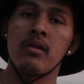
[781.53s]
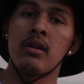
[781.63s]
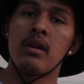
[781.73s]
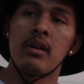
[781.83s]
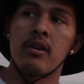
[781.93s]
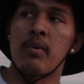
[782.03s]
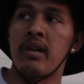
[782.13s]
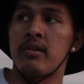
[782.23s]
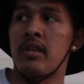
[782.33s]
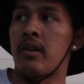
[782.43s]
Your
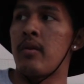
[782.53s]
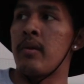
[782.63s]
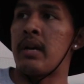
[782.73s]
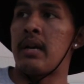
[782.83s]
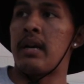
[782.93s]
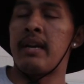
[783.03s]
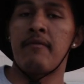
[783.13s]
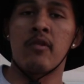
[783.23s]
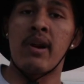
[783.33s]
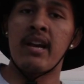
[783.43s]
body will tell you
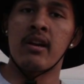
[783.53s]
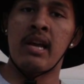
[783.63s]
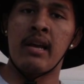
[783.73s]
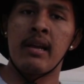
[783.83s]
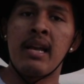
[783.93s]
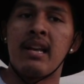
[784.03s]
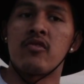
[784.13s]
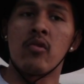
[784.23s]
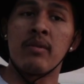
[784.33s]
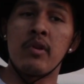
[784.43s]
if you're ready or not. I
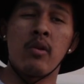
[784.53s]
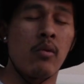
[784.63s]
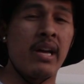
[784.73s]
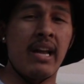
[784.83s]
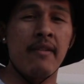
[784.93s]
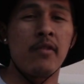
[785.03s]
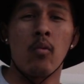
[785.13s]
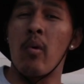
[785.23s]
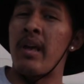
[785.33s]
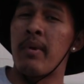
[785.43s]
told him, you know what? I feel
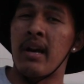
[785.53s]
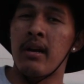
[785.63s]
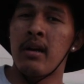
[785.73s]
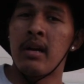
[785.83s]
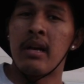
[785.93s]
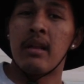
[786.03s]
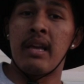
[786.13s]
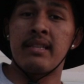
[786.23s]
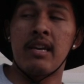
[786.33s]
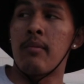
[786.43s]
way better.
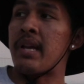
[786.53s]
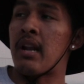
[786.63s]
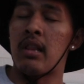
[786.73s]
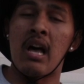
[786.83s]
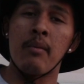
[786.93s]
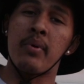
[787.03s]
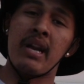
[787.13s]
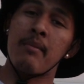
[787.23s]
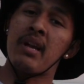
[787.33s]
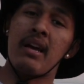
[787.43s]
It's helped out a lot, but
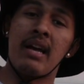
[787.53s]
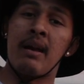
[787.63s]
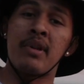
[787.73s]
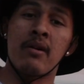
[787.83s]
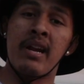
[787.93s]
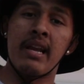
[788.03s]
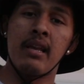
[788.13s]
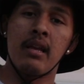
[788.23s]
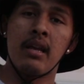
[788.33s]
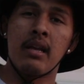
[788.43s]
I'm not
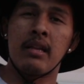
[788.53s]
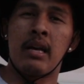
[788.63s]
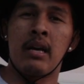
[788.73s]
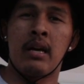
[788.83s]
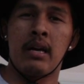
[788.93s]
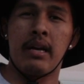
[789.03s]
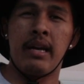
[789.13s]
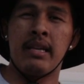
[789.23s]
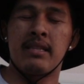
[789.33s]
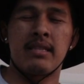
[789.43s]
ready.
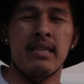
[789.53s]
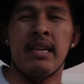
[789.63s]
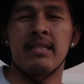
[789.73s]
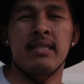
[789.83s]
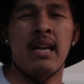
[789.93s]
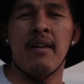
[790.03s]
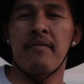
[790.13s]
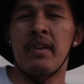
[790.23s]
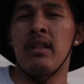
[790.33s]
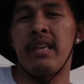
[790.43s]
It's not
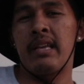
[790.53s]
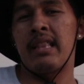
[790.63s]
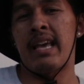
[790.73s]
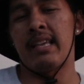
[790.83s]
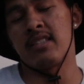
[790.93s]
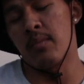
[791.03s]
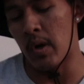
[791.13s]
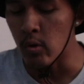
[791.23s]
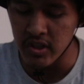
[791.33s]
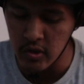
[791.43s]
feeling like it's
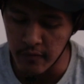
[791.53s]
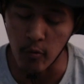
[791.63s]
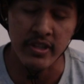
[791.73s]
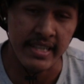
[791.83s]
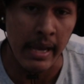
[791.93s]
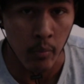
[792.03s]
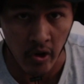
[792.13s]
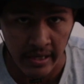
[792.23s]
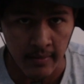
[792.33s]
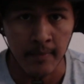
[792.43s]
supposed to for
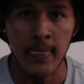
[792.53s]
skateboarding.